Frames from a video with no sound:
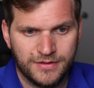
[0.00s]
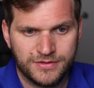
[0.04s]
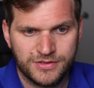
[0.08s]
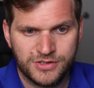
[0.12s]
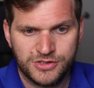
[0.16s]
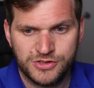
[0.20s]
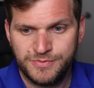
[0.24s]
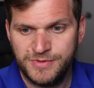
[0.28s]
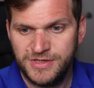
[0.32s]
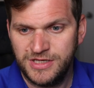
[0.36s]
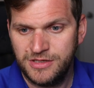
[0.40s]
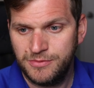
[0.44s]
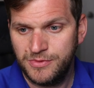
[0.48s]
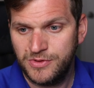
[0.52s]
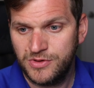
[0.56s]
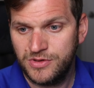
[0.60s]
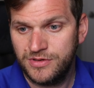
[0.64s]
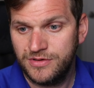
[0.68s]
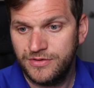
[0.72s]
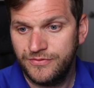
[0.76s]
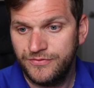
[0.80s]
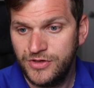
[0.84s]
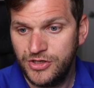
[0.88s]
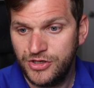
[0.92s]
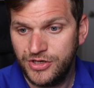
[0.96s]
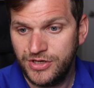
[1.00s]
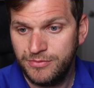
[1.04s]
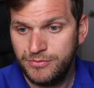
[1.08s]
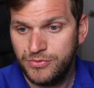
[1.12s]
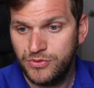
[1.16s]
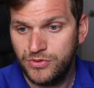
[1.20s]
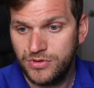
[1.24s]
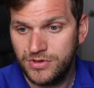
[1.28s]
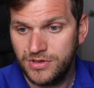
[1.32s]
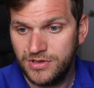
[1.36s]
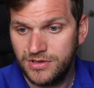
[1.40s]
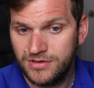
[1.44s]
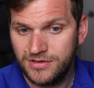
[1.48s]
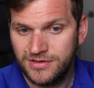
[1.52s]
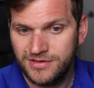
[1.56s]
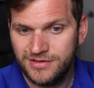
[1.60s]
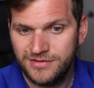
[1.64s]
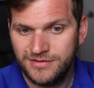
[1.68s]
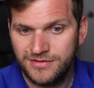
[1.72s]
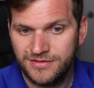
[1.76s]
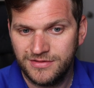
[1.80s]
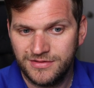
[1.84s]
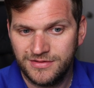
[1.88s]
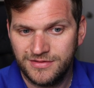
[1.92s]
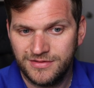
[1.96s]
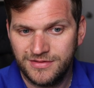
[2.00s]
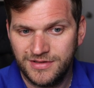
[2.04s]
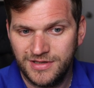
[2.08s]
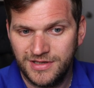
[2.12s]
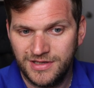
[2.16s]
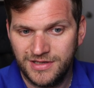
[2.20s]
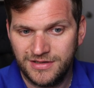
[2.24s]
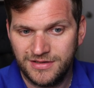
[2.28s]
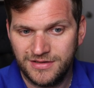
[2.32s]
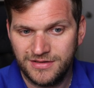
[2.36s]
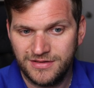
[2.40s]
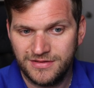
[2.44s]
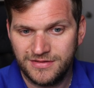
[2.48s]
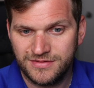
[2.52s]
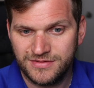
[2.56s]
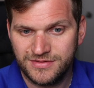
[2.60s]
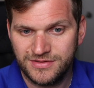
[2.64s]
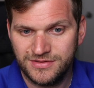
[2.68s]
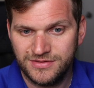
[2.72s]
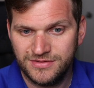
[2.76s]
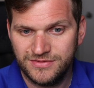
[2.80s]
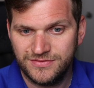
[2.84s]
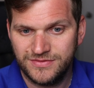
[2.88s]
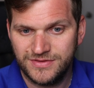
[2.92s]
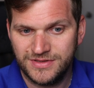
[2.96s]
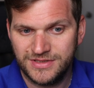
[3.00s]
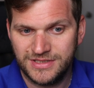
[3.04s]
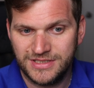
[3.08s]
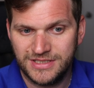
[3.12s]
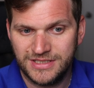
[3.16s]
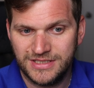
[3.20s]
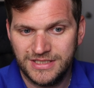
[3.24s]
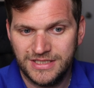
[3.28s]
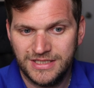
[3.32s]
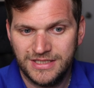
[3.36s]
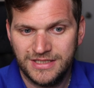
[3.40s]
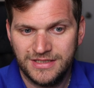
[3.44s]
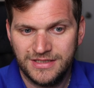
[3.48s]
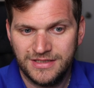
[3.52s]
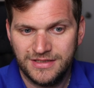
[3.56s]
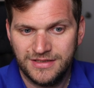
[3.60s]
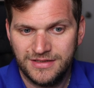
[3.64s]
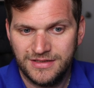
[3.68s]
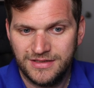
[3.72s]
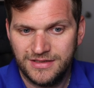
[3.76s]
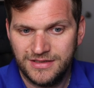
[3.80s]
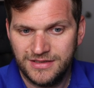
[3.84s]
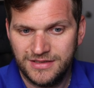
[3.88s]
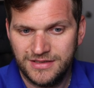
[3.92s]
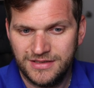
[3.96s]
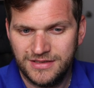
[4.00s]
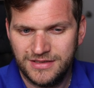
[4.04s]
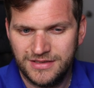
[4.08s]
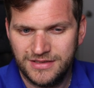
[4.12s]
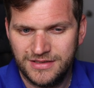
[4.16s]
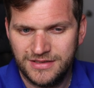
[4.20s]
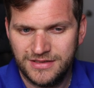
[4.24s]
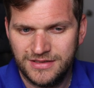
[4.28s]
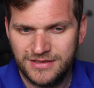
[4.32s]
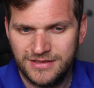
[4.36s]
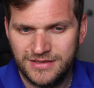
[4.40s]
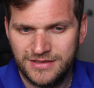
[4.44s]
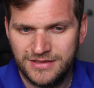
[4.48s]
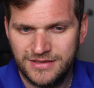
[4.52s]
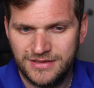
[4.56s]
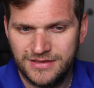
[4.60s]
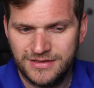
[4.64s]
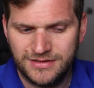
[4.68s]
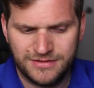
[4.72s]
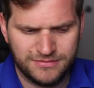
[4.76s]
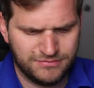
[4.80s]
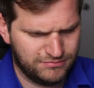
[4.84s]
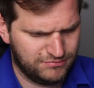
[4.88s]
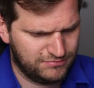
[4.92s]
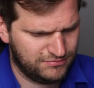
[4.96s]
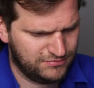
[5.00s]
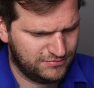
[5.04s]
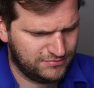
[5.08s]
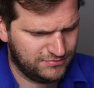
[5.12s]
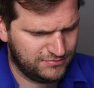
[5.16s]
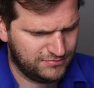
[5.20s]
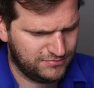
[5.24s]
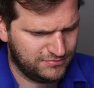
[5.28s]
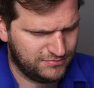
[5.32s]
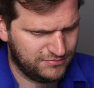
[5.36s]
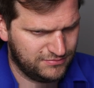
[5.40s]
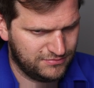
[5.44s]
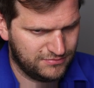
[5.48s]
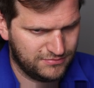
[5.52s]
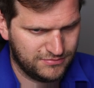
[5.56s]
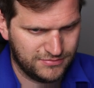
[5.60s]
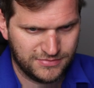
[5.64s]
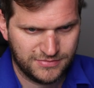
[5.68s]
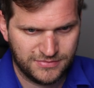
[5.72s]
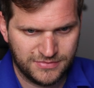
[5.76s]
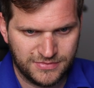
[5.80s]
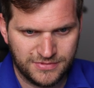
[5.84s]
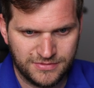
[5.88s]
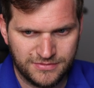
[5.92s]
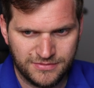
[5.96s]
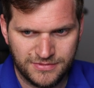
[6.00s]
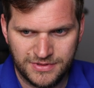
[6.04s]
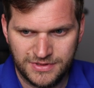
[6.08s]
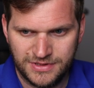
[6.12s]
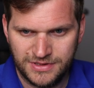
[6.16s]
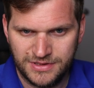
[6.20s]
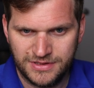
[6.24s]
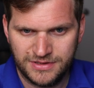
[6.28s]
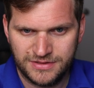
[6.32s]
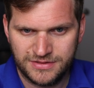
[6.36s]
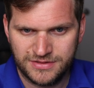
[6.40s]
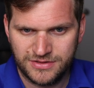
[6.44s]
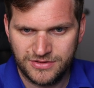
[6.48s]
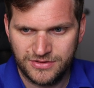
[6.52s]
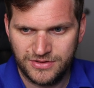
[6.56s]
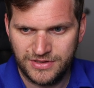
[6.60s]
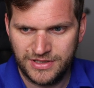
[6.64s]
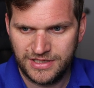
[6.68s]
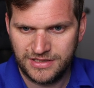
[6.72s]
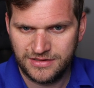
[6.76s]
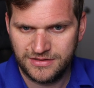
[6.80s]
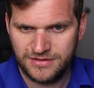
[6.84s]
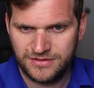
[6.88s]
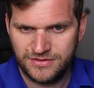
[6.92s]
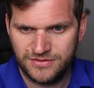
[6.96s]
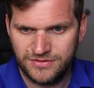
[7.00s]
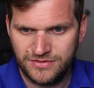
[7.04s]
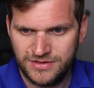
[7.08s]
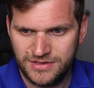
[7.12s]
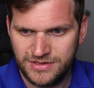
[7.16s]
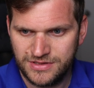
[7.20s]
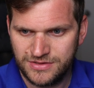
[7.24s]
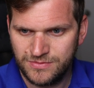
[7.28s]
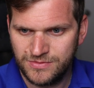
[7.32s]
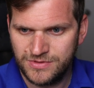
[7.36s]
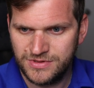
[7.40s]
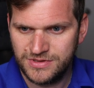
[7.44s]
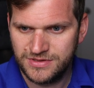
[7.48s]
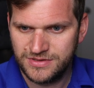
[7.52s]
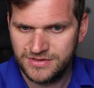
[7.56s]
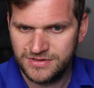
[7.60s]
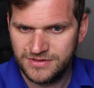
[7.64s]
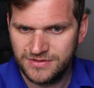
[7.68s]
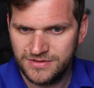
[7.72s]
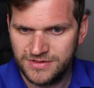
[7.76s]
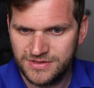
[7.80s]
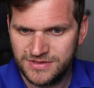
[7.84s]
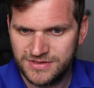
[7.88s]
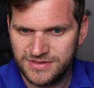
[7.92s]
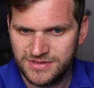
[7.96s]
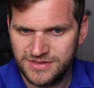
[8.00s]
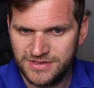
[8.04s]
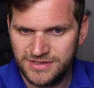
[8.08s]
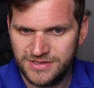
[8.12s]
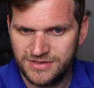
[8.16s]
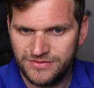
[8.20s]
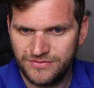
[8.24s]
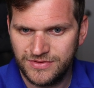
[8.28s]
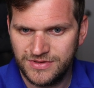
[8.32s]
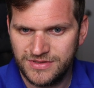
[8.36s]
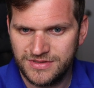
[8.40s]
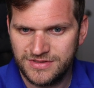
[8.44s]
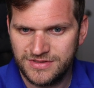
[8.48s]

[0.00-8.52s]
So speaking about a VRM portal, that is so funny. Uh, it is connected to this one, so let's see if